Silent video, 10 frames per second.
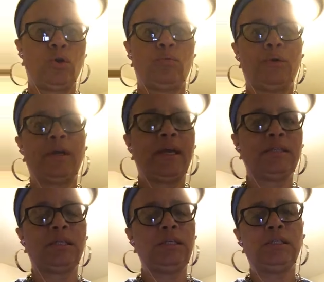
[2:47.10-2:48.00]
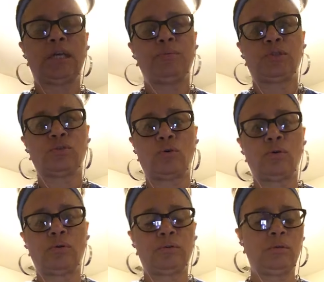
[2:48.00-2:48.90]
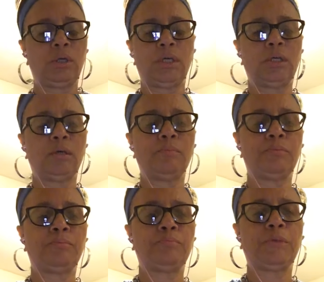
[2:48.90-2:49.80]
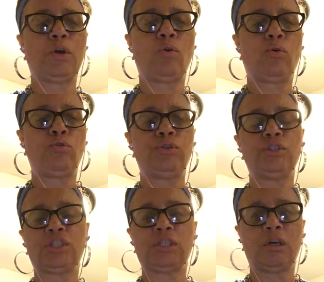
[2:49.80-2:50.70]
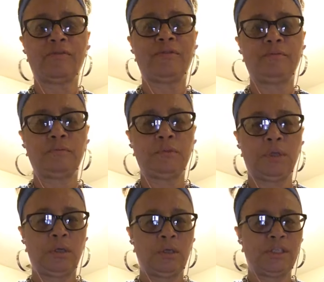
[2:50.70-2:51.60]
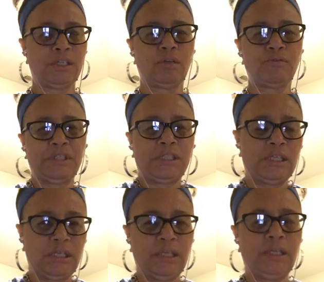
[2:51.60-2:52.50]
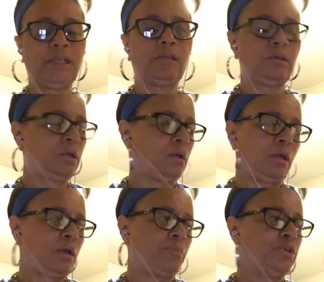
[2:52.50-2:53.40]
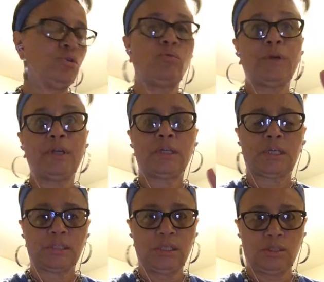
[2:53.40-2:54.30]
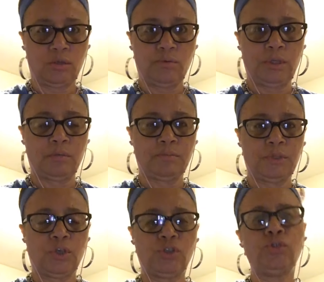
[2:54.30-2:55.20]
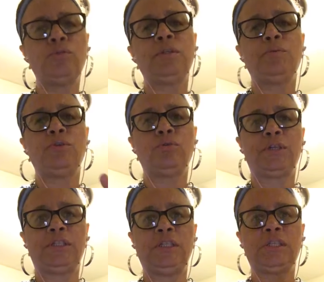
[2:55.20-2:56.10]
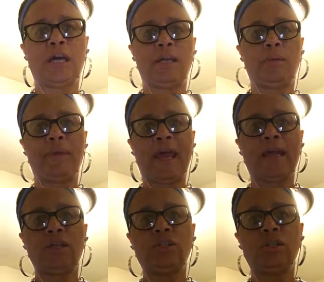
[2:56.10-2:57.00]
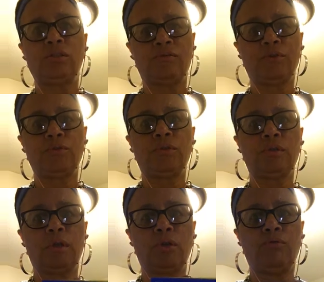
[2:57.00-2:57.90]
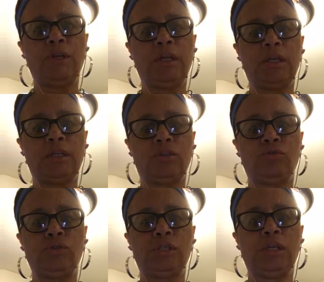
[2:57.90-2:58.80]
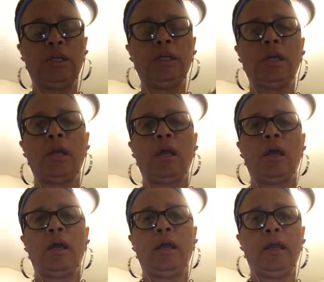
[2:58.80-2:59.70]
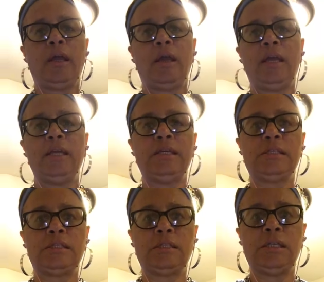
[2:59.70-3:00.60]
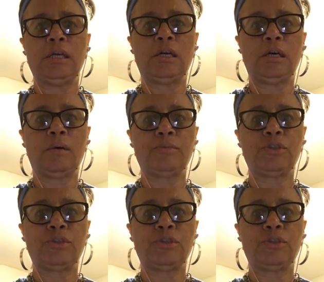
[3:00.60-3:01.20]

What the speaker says: where it has any type of salt. All good stuff, celery seed, but nowhere did I see sodium. Because usually when you look at these kind of packages, the first ingredient that you see is the